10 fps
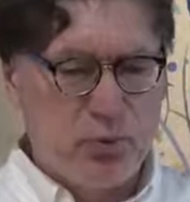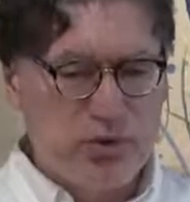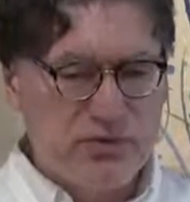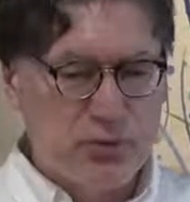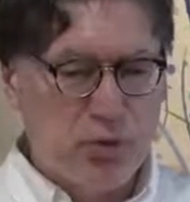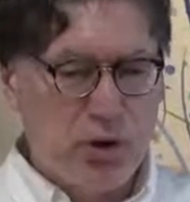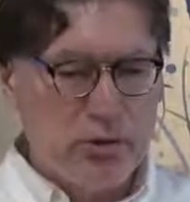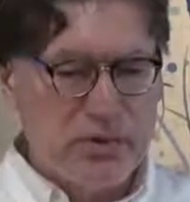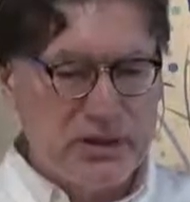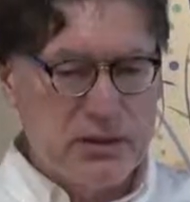wish for
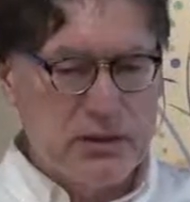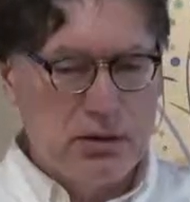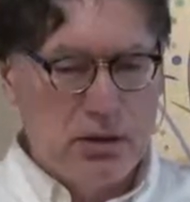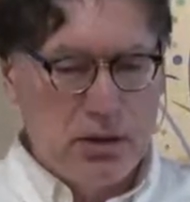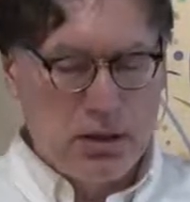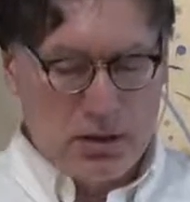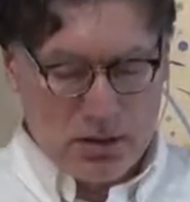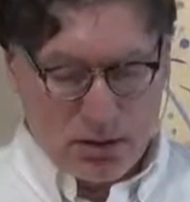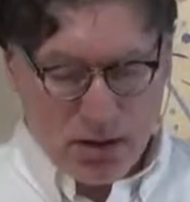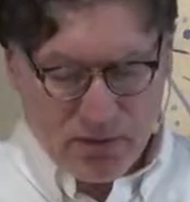well-being,
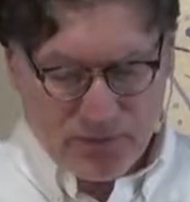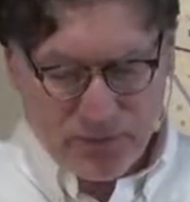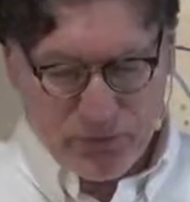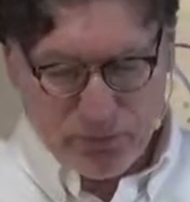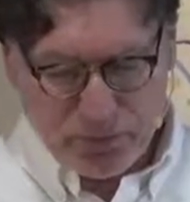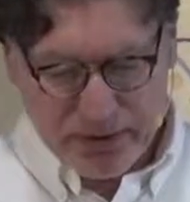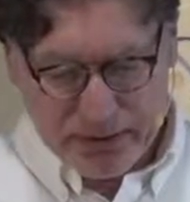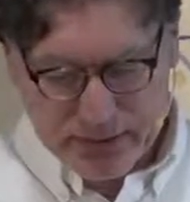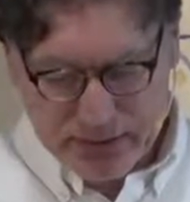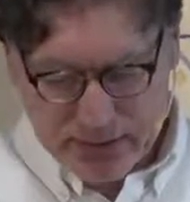comfort,
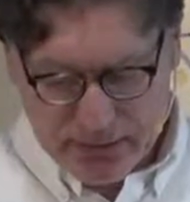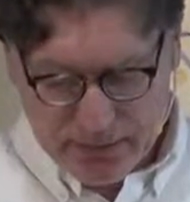peace,